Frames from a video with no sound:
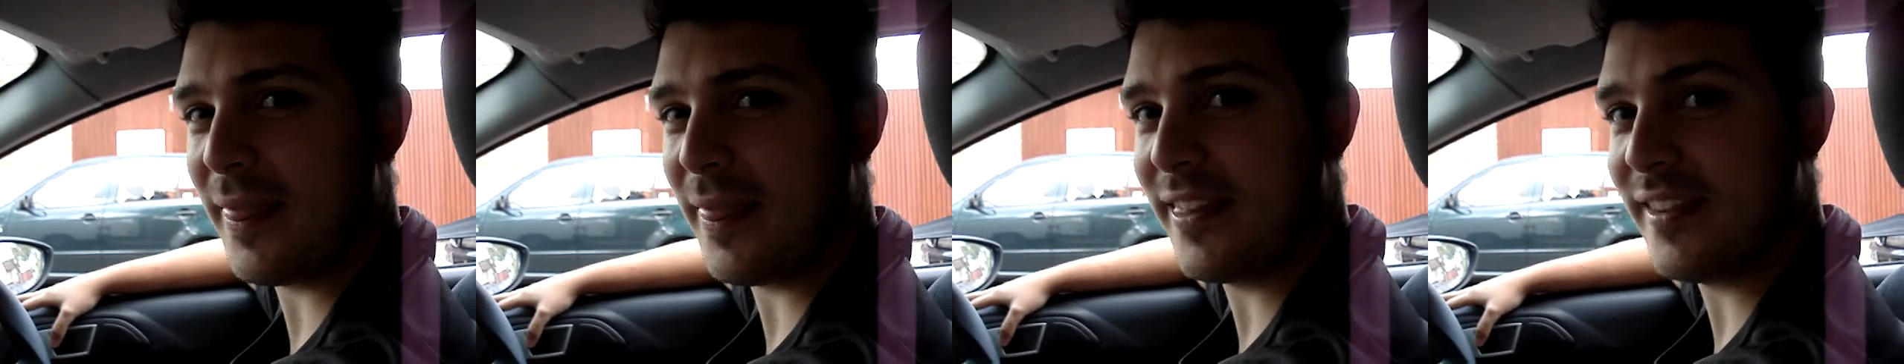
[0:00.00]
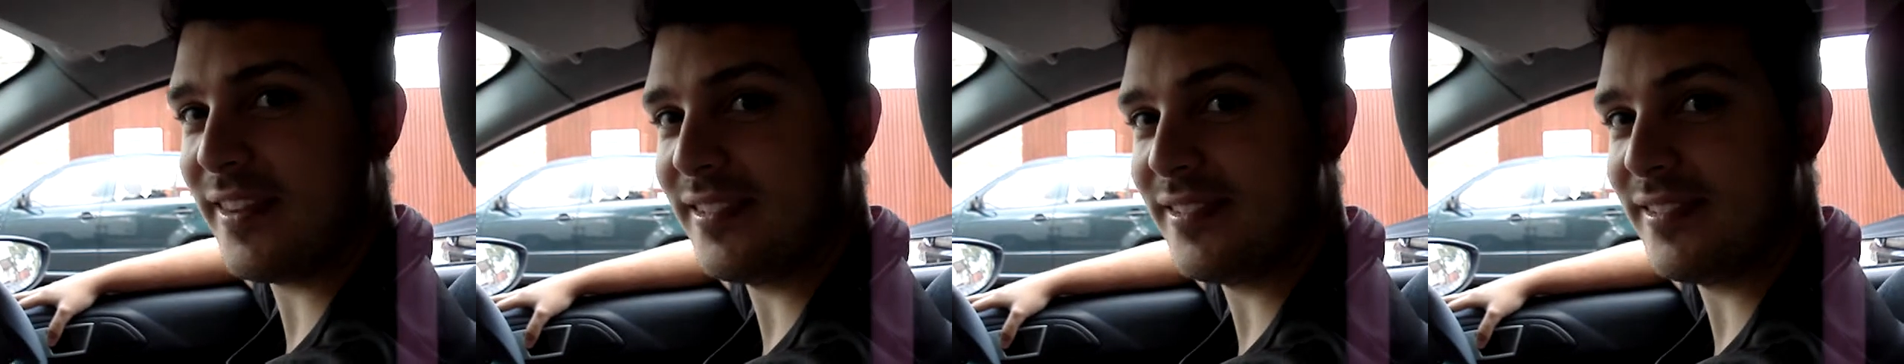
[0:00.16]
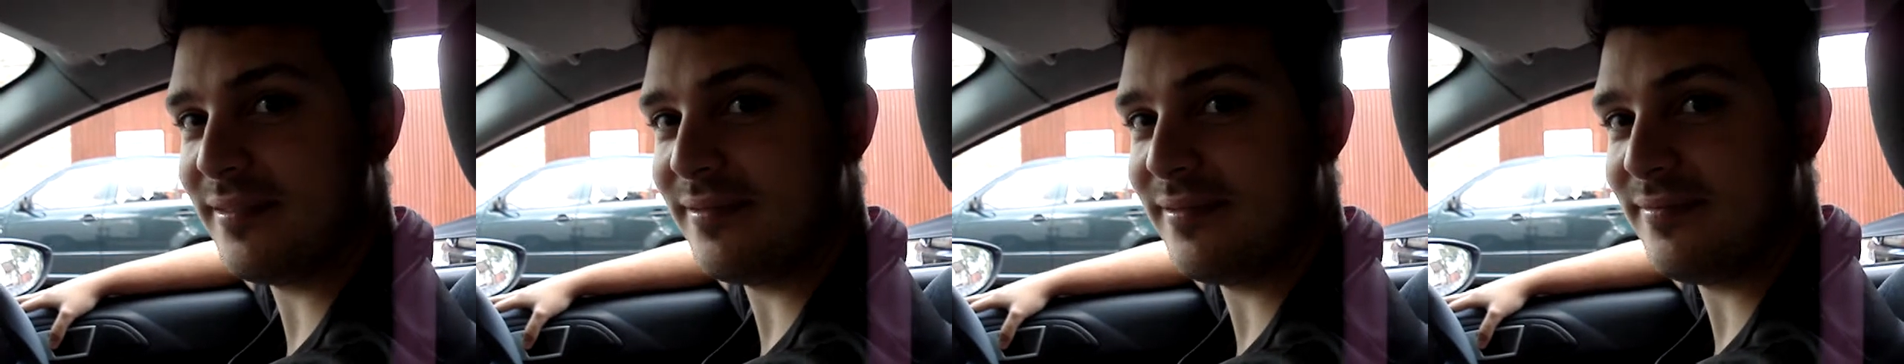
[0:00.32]

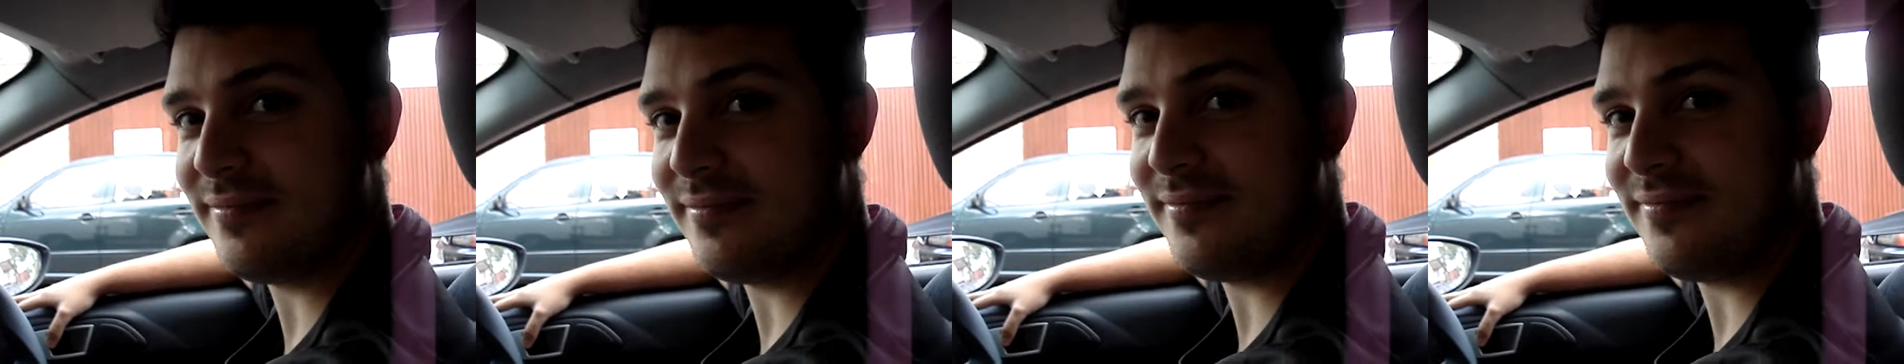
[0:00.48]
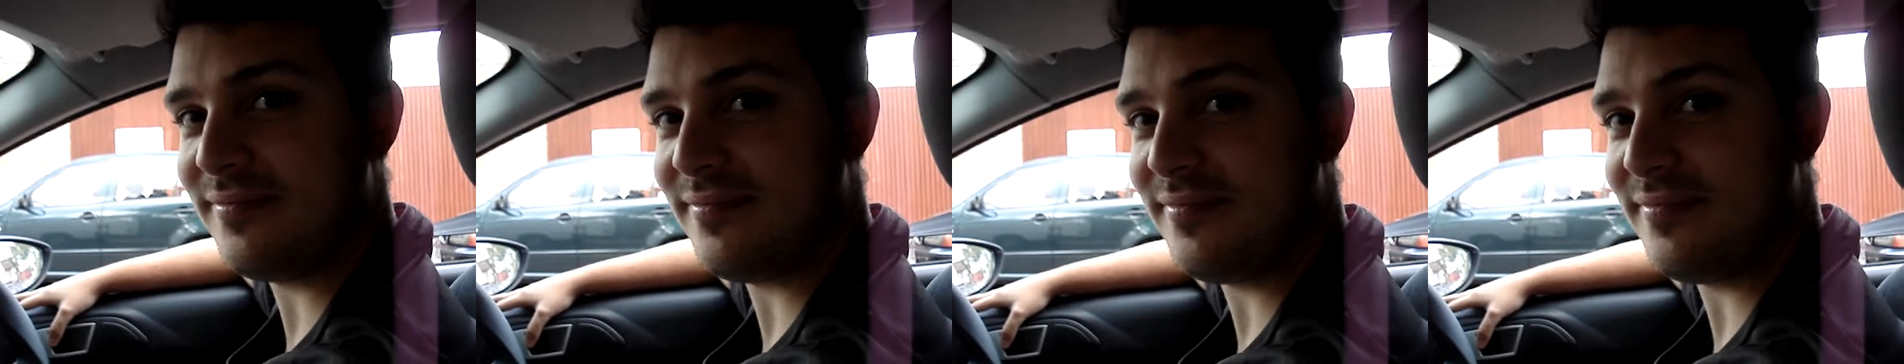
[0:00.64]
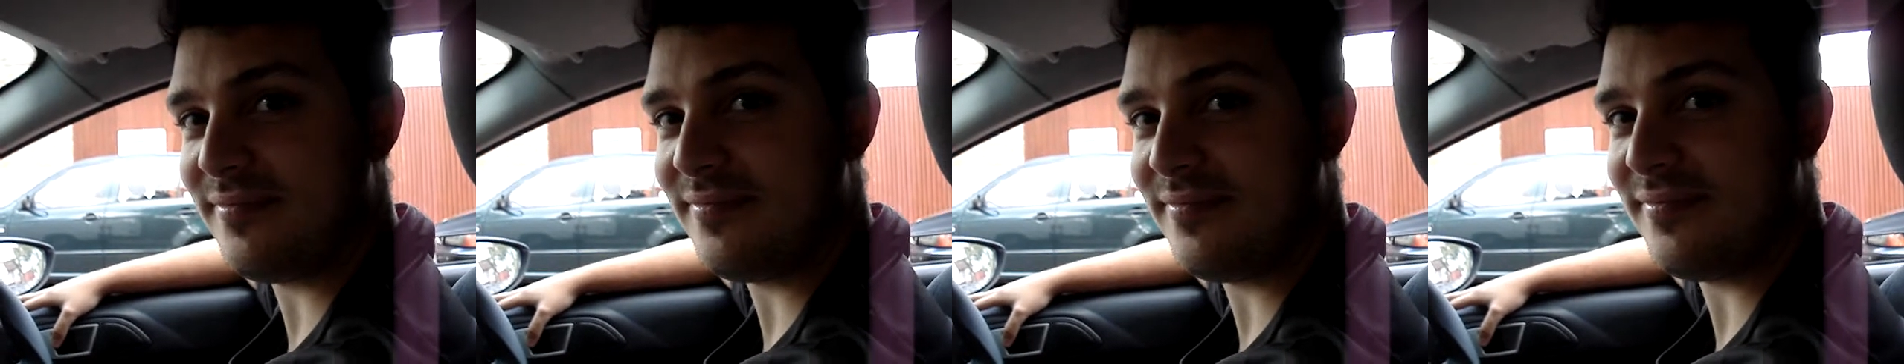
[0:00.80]
I'll manage
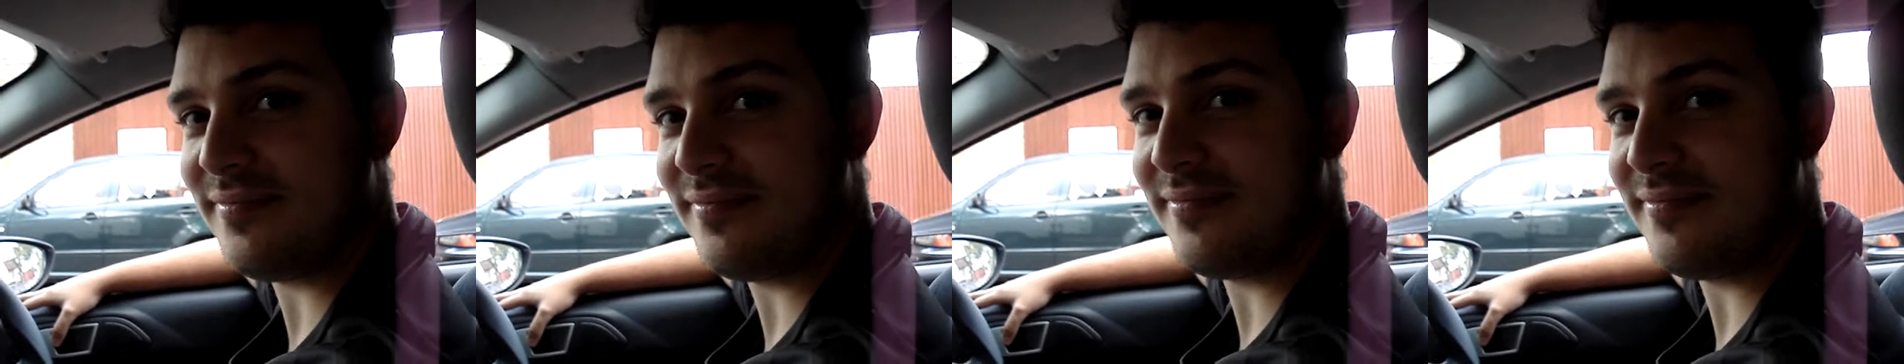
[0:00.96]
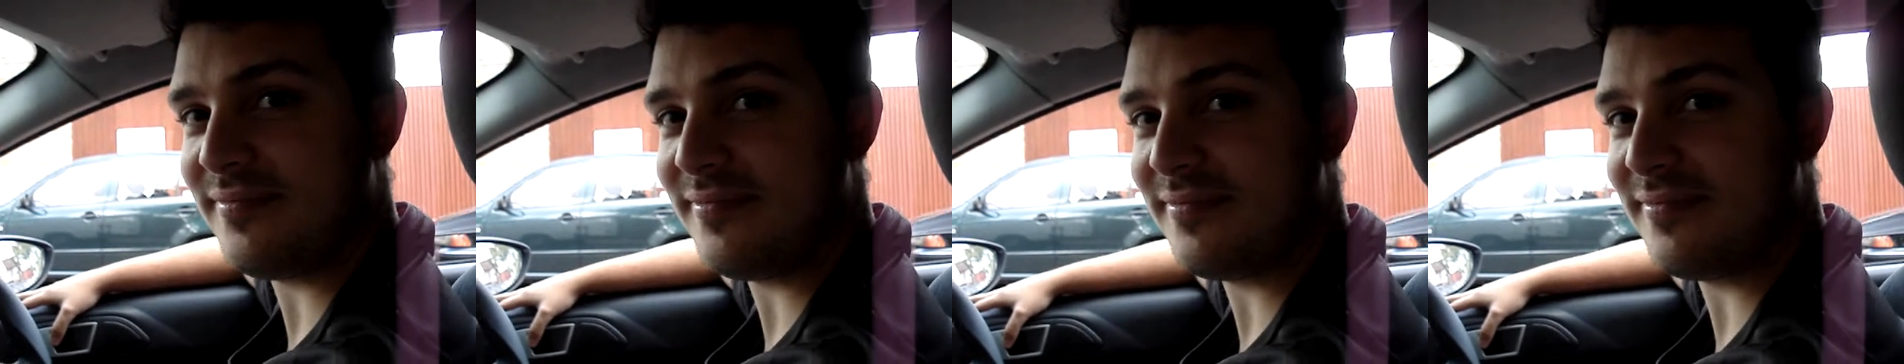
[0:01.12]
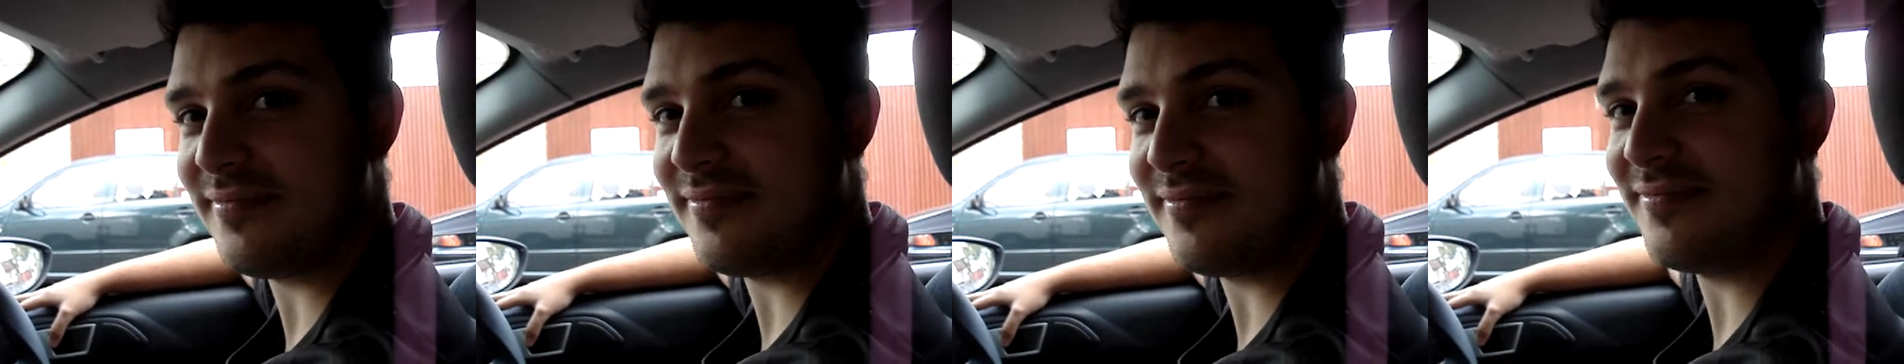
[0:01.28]
your fan
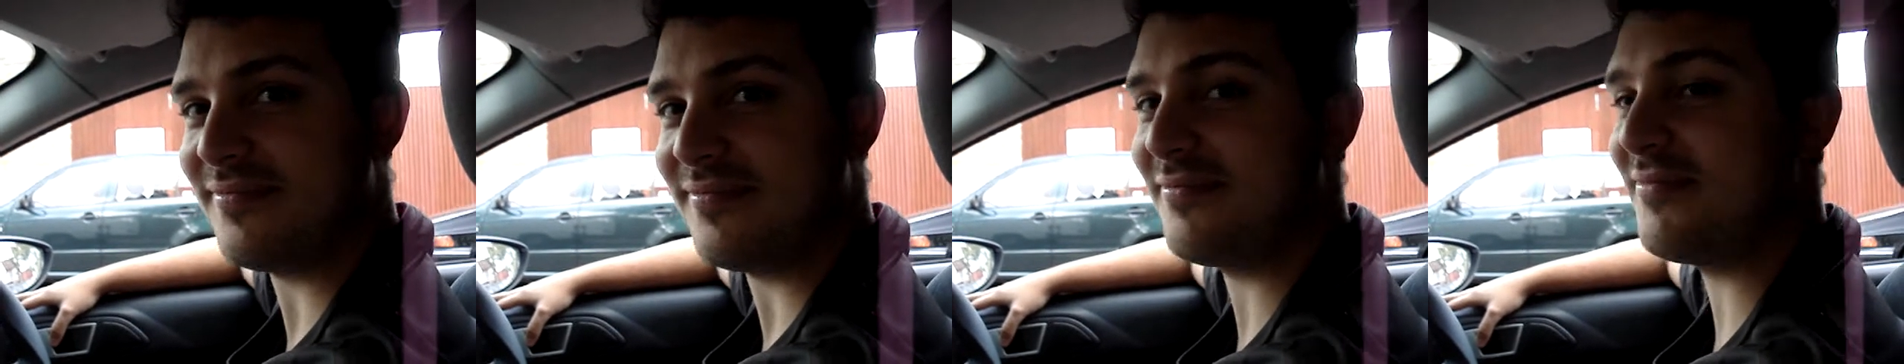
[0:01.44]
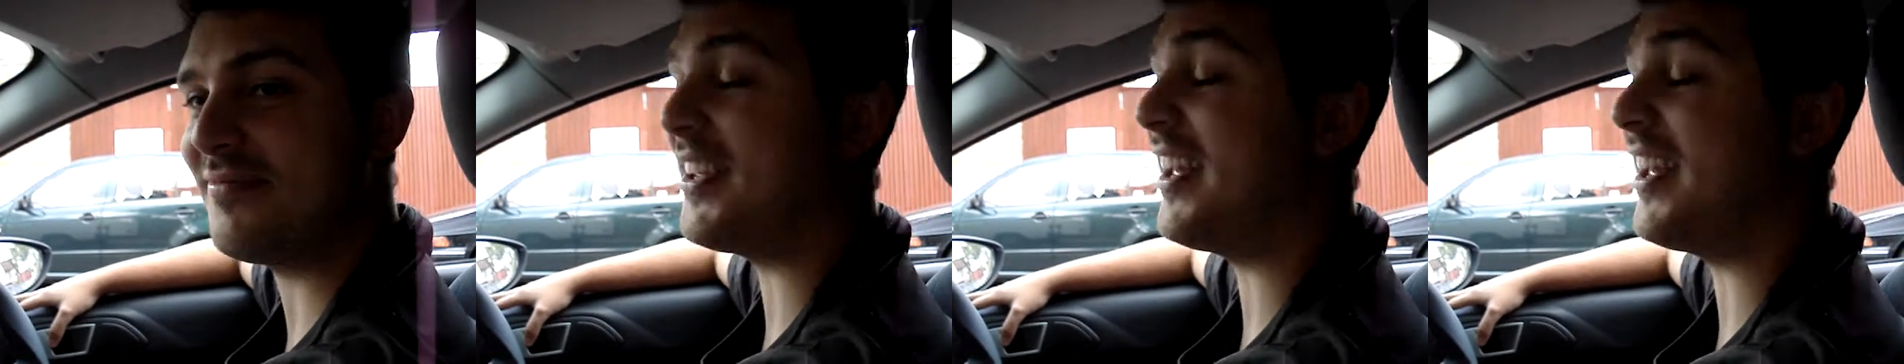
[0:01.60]
base for you